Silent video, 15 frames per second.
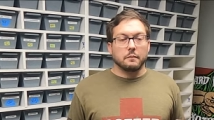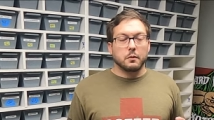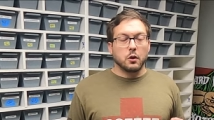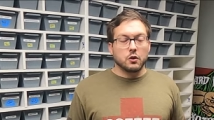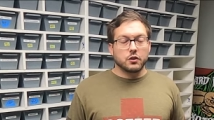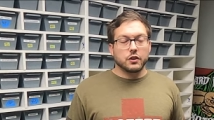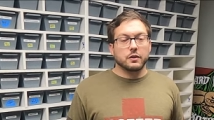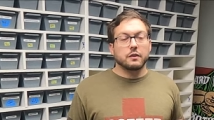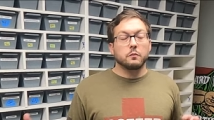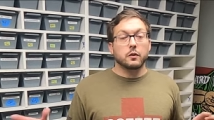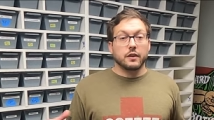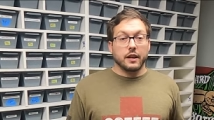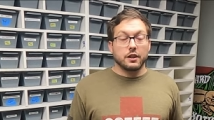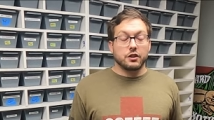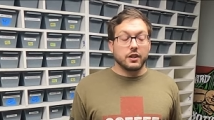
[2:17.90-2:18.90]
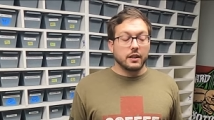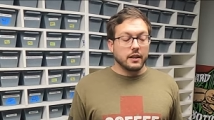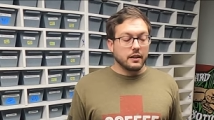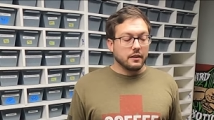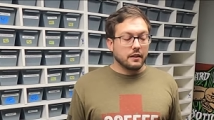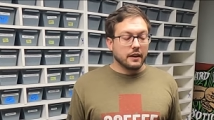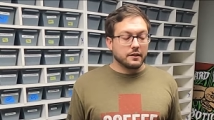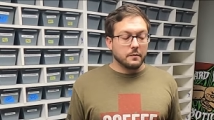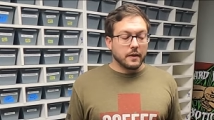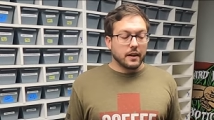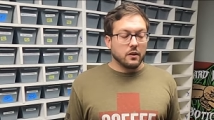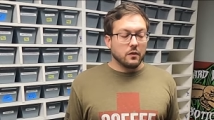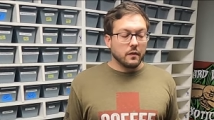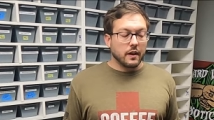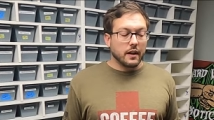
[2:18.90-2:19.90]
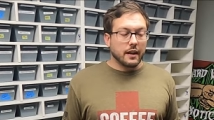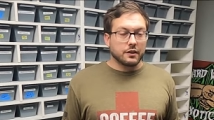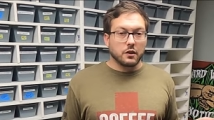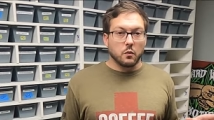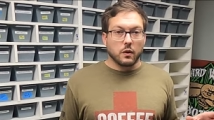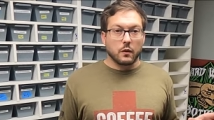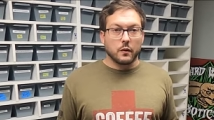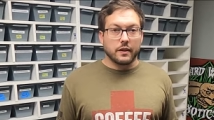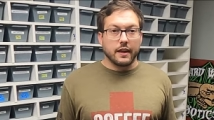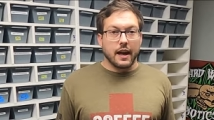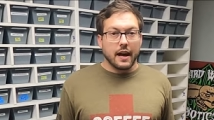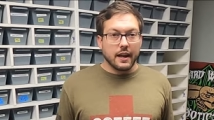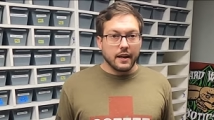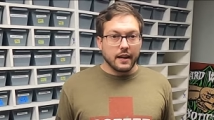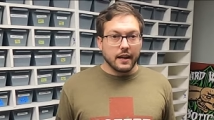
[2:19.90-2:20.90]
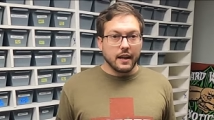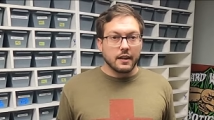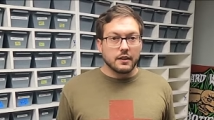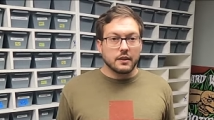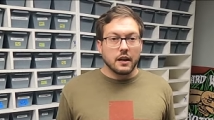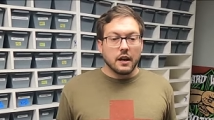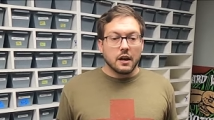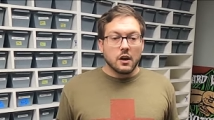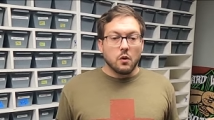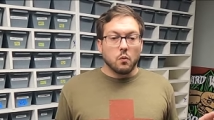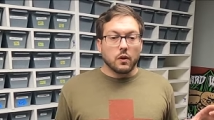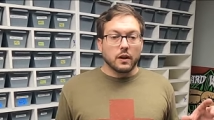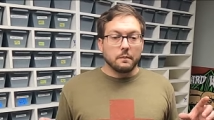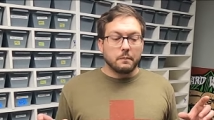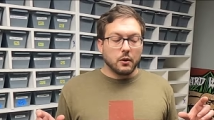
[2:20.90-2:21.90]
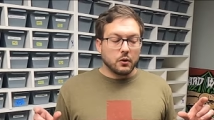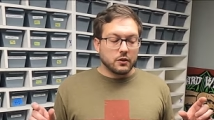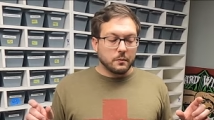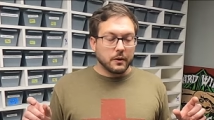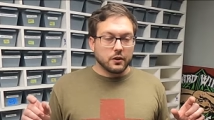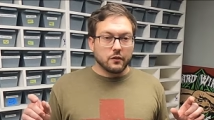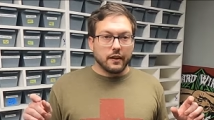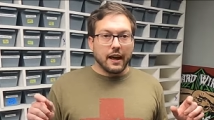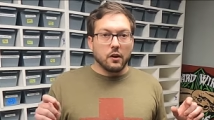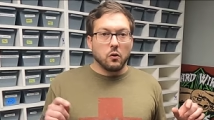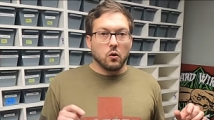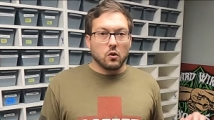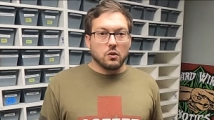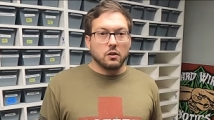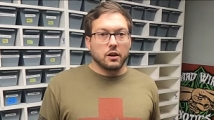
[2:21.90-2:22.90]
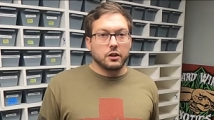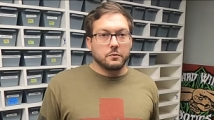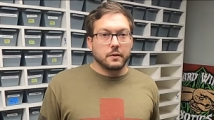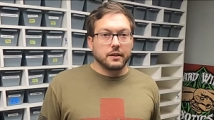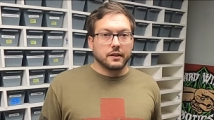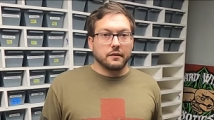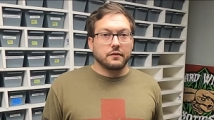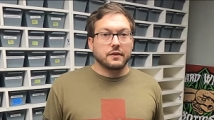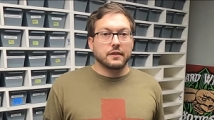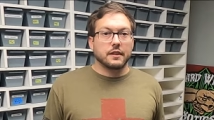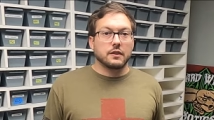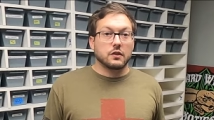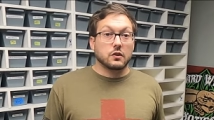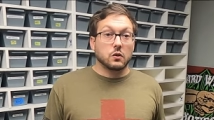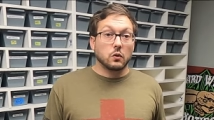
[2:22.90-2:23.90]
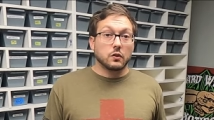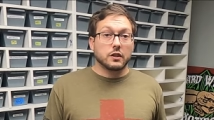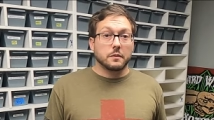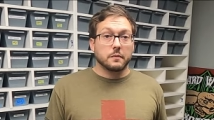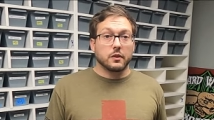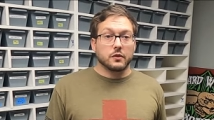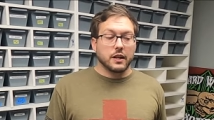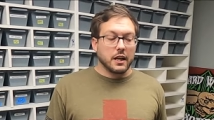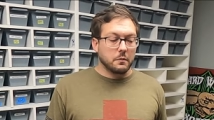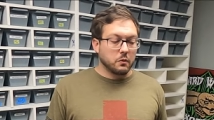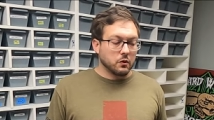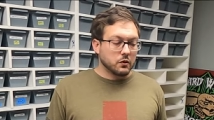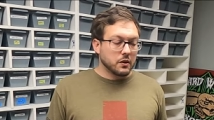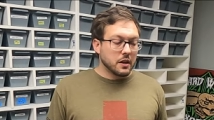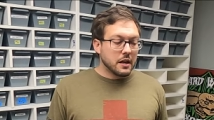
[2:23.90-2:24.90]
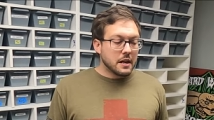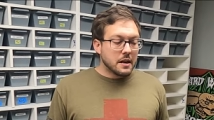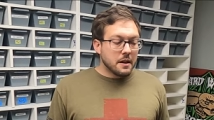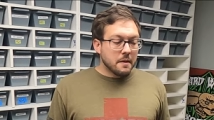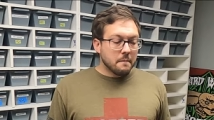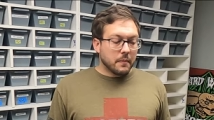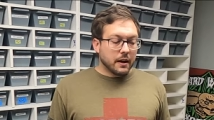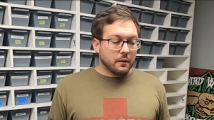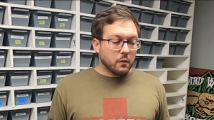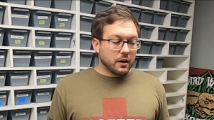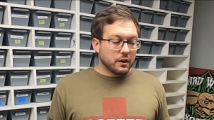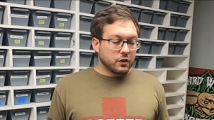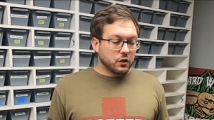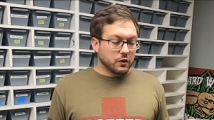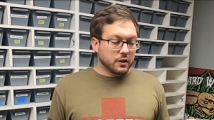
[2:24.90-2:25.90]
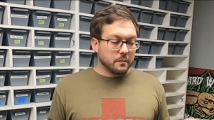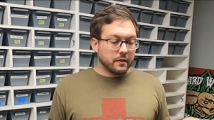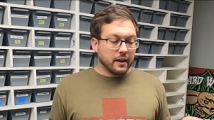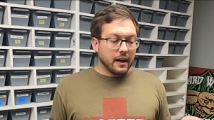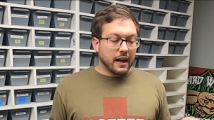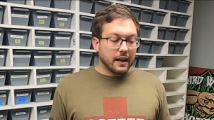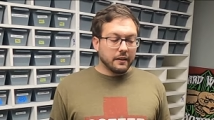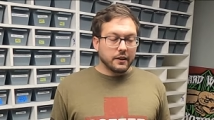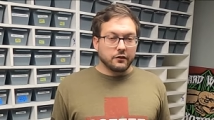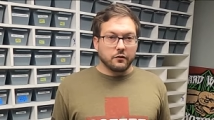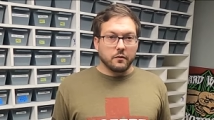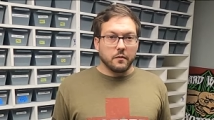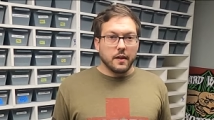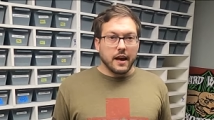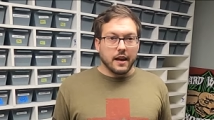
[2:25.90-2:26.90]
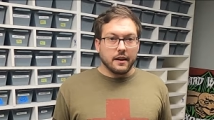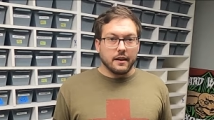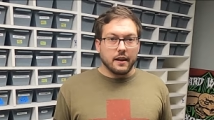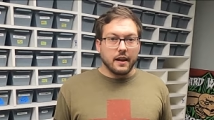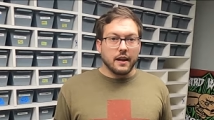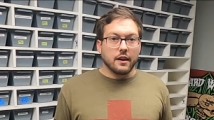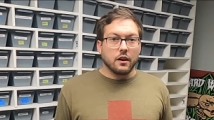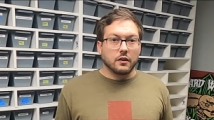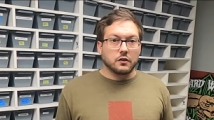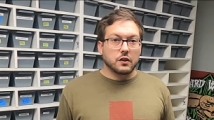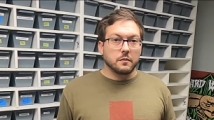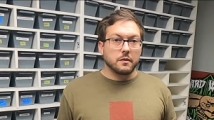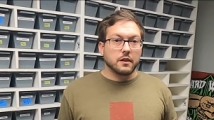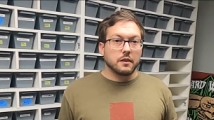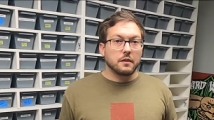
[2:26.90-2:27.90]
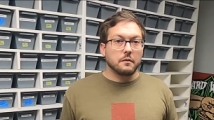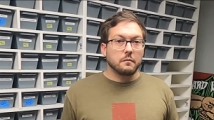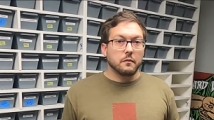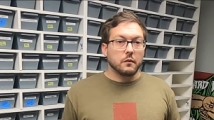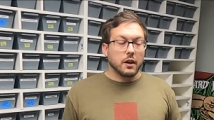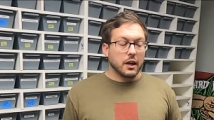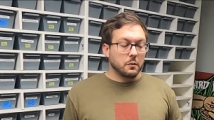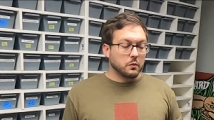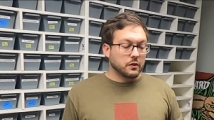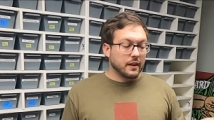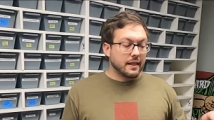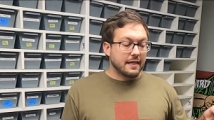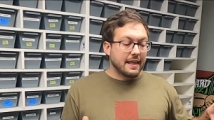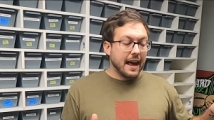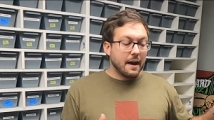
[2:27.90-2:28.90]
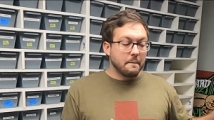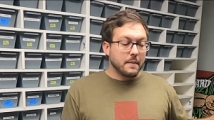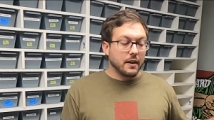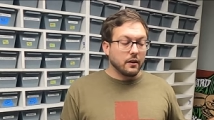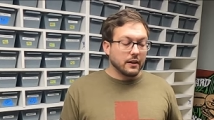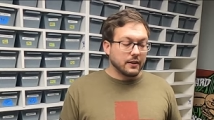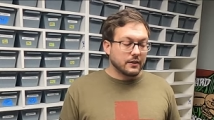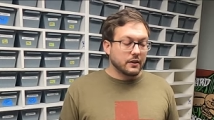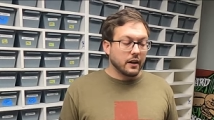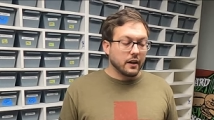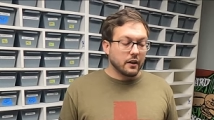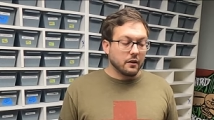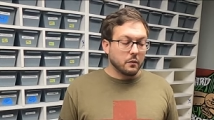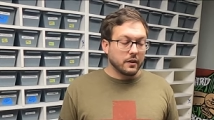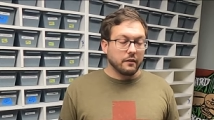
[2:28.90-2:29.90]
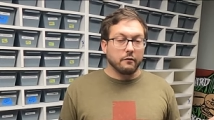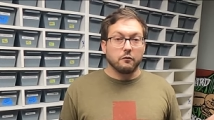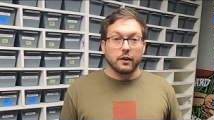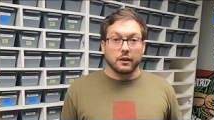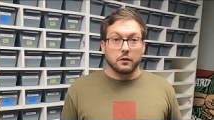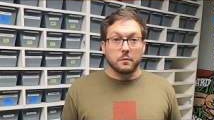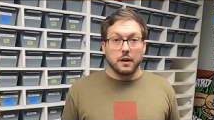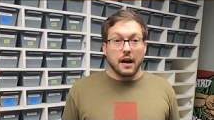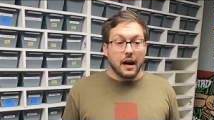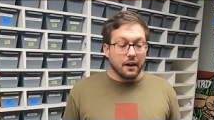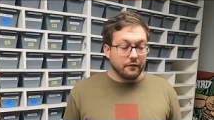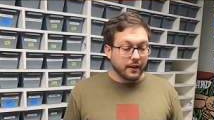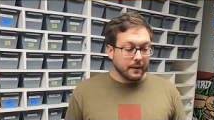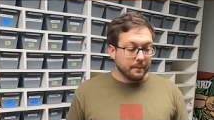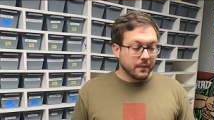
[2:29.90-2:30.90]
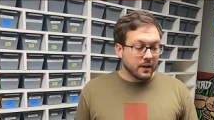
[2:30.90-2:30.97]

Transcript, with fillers: Potion with Enchi in it as a male, and I started working with that, and we're going to post a picture of that whole clutch because I've since sold some of those animals, but I wanted to show some of the highlights from that and also some of the animals that that male has sired with a regular Mojave.